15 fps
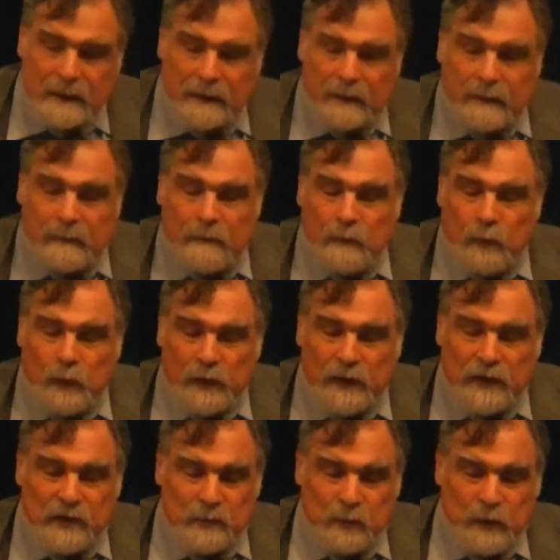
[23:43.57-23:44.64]
When the
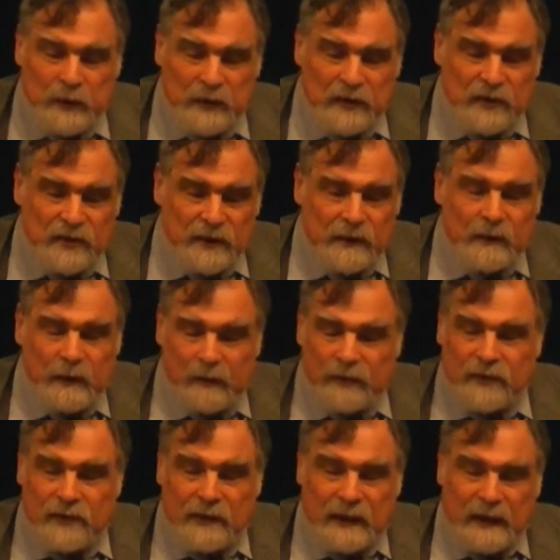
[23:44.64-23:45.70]

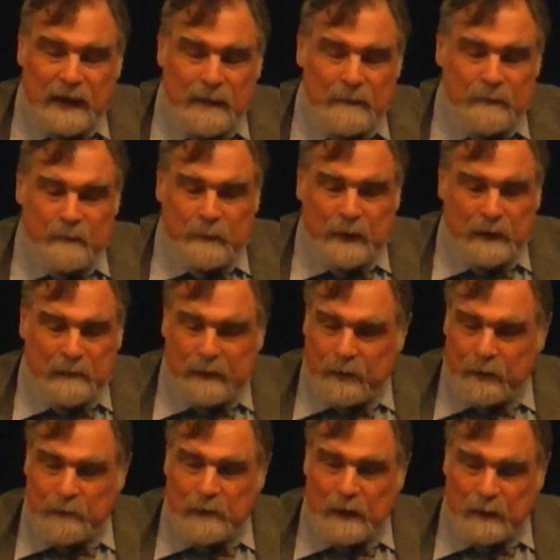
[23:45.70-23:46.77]
Zernoffs, they came by a
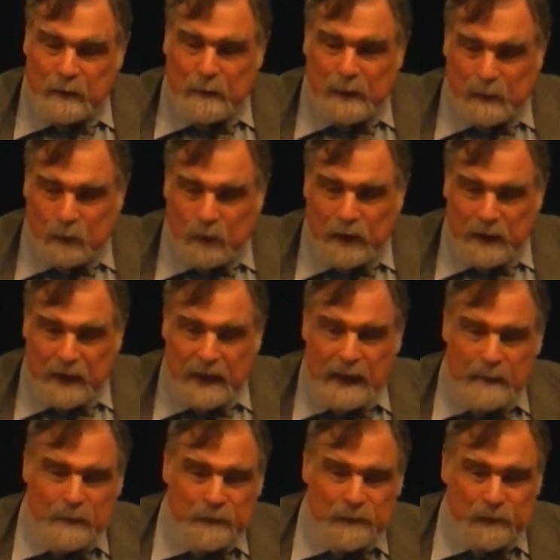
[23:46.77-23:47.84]
rather roundabout way, they
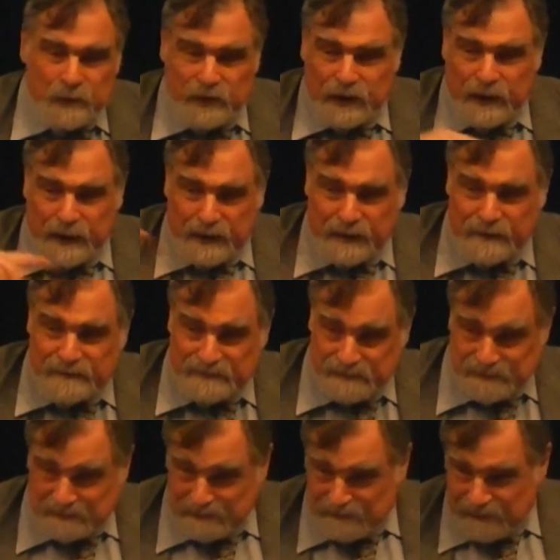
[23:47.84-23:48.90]
came through China,
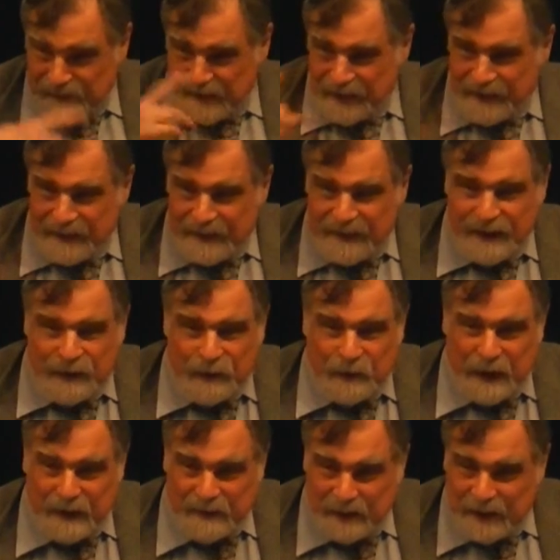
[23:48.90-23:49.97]

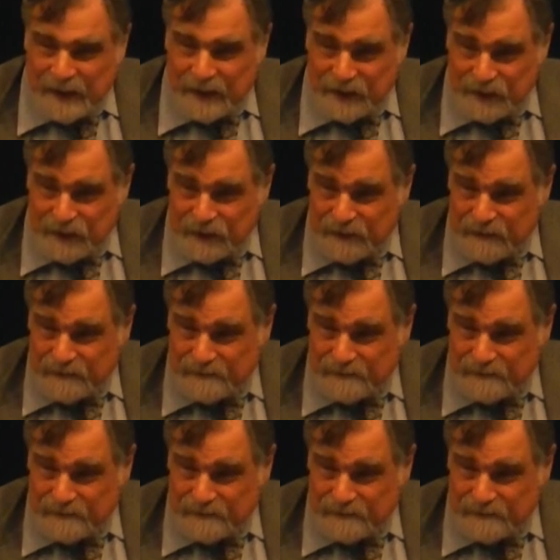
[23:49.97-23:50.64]
arrived in Oxford,